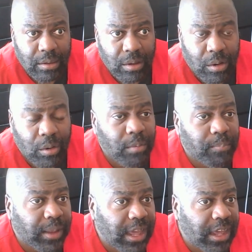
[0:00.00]
or a
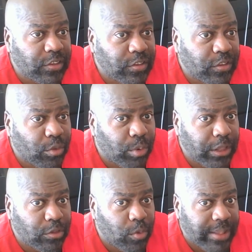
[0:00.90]
plus
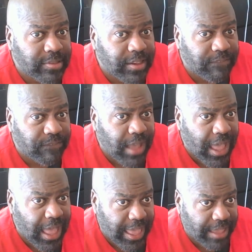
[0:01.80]

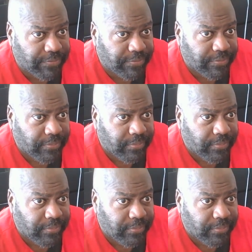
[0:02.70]
325.